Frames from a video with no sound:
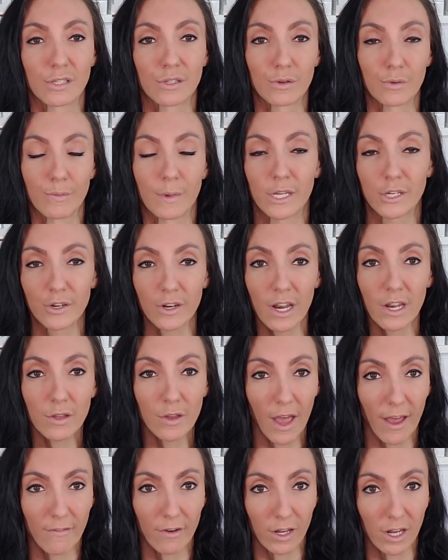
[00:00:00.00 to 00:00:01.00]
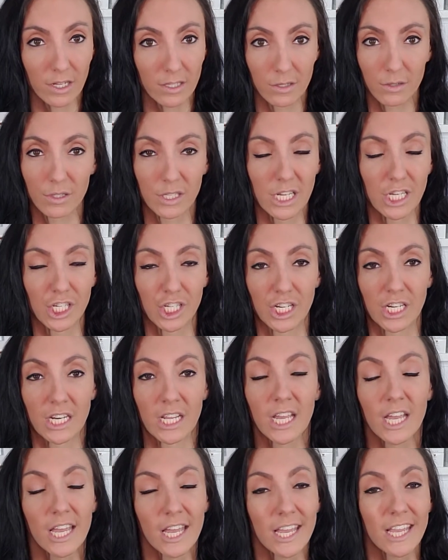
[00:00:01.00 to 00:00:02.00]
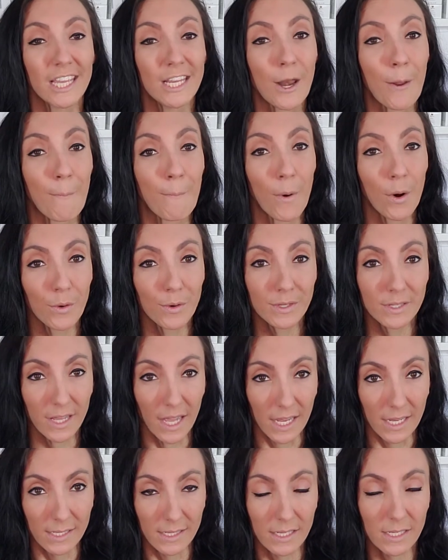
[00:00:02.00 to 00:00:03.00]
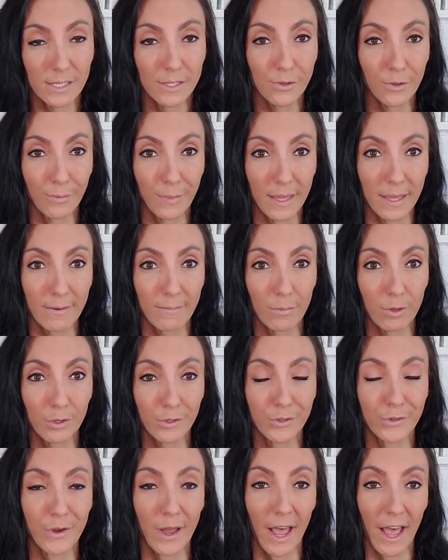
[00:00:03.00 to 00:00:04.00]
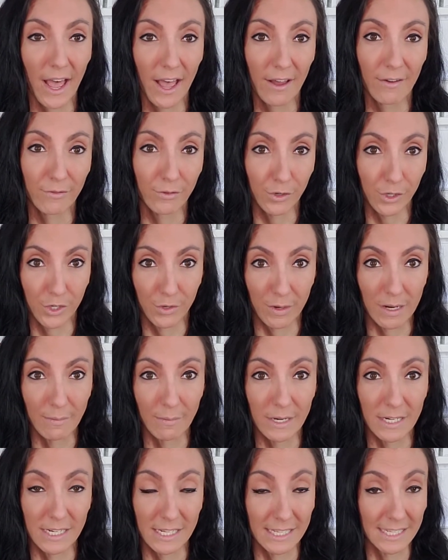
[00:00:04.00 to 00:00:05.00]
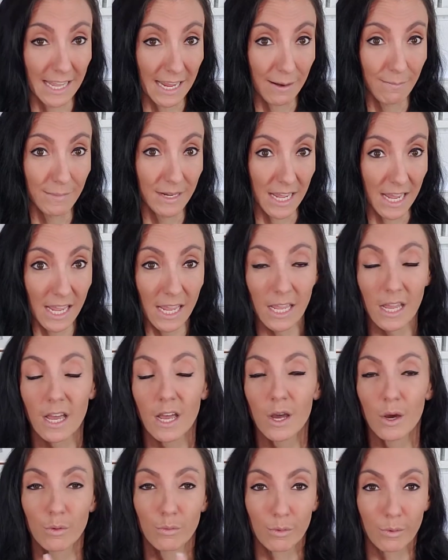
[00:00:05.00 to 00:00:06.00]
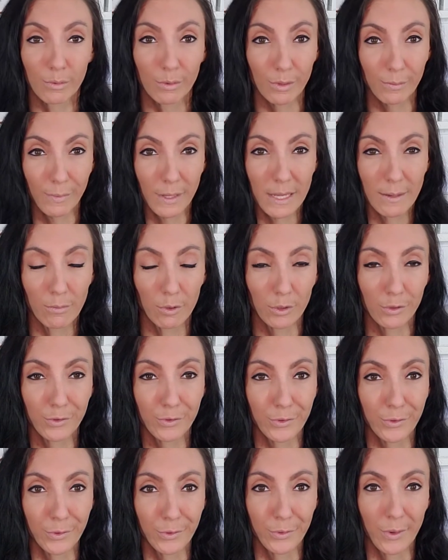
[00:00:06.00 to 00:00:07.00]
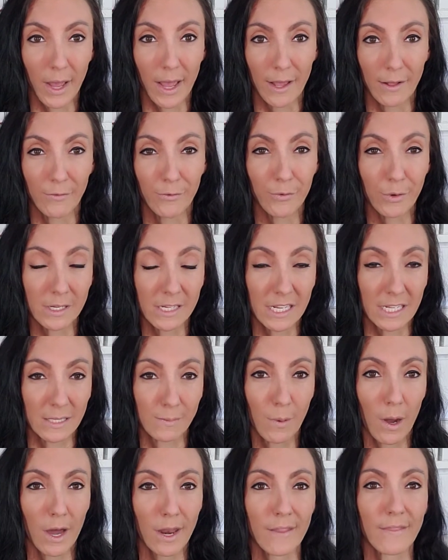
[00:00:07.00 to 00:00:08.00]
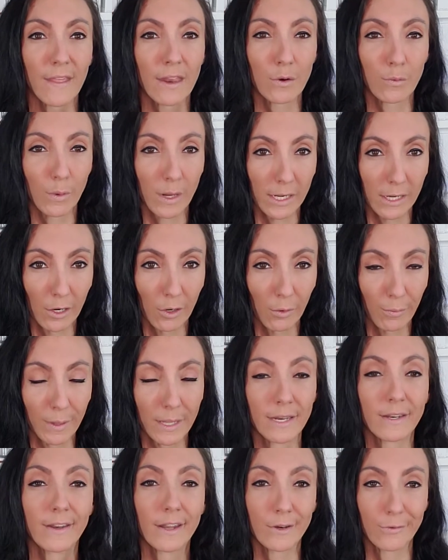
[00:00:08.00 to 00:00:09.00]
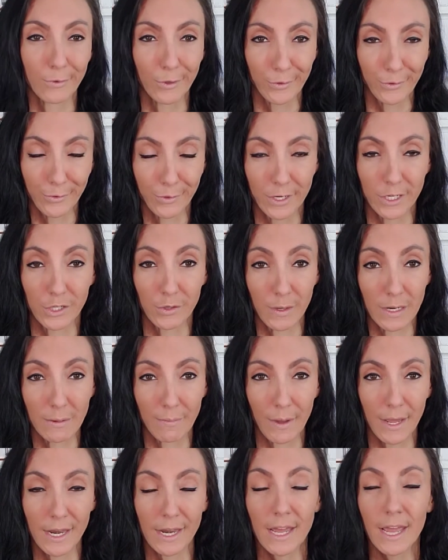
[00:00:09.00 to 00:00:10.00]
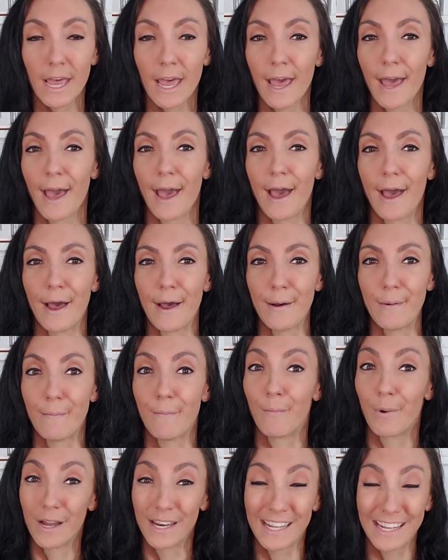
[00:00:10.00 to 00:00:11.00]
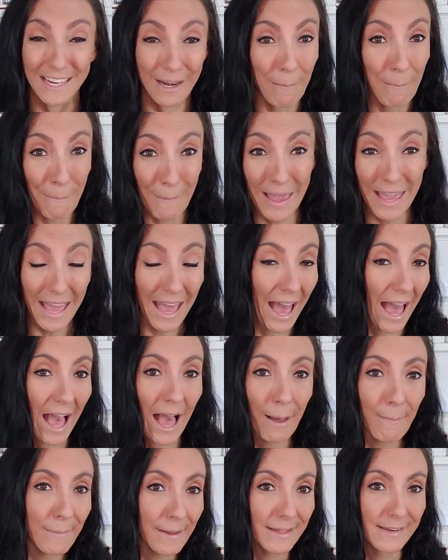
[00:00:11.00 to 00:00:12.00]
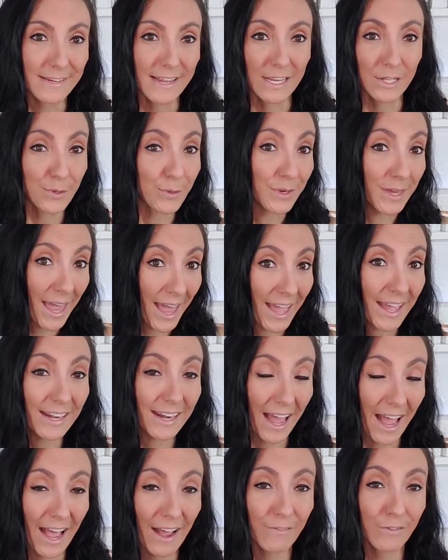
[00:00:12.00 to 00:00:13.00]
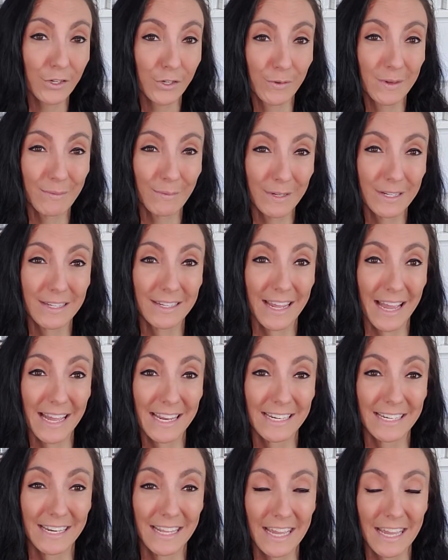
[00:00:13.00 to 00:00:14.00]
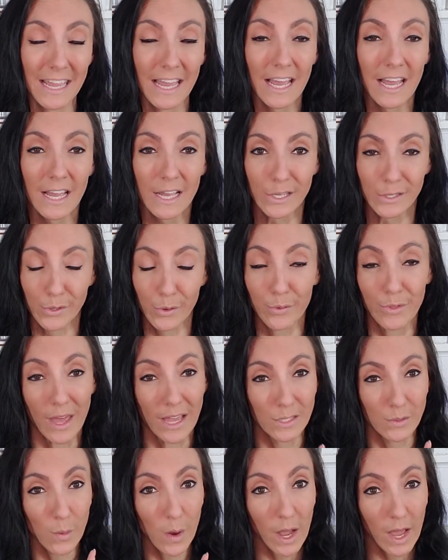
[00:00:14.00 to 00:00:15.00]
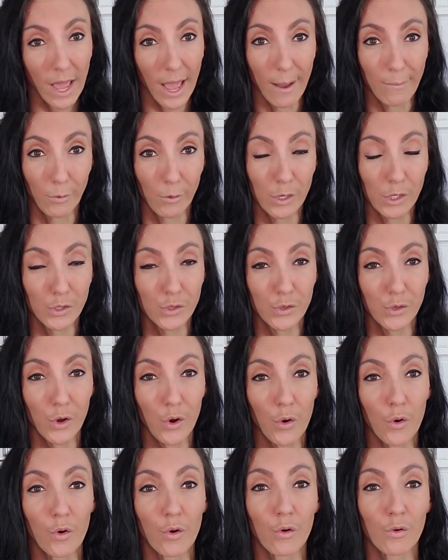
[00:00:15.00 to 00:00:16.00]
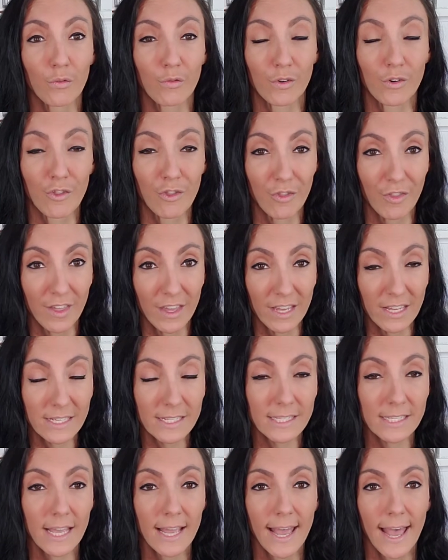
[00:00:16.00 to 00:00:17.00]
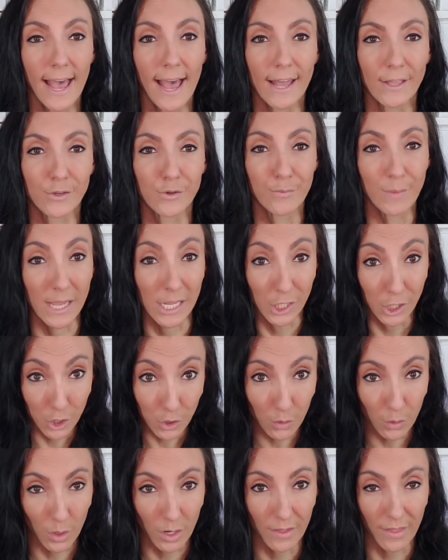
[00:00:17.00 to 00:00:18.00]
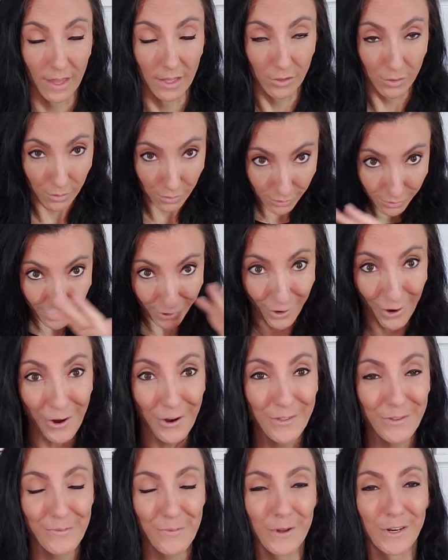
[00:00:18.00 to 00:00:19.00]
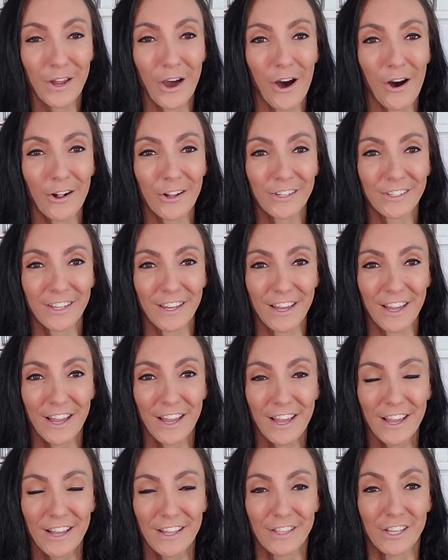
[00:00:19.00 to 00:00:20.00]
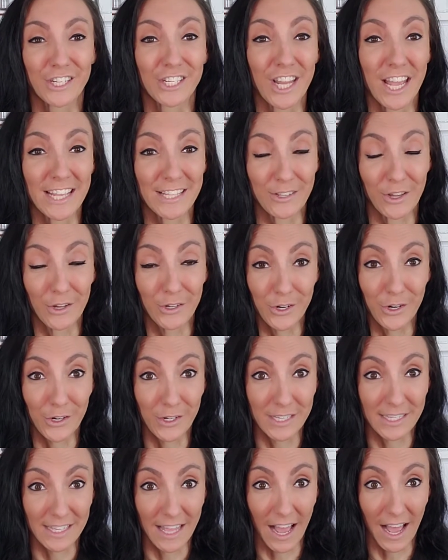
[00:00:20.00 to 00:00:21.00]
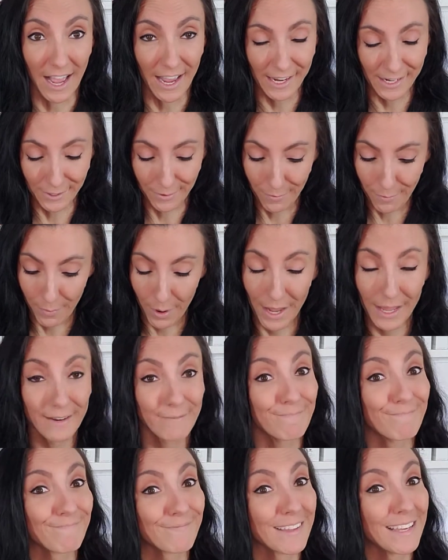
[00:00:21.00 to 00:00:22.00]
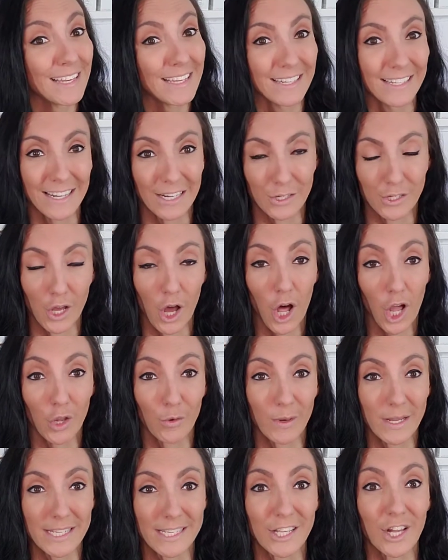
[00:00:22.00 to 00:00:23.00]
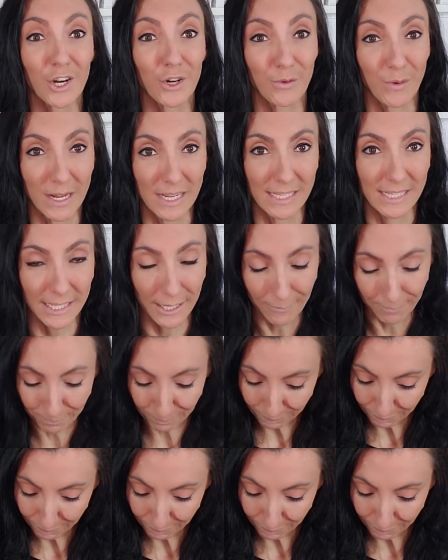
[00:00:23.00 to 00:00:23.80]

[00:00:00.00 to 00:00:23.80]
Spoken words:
So make sure that you have a consultation. In most cases, you'll be able to have your treatment the same day. We will be able to do a test spot and then wait a little bit and then we'll do the treatment. But it may happen that you can't have the treatment that day. So that's why I'm going to go over this to make sure that, to put all the chance on your side. But there's always a risk.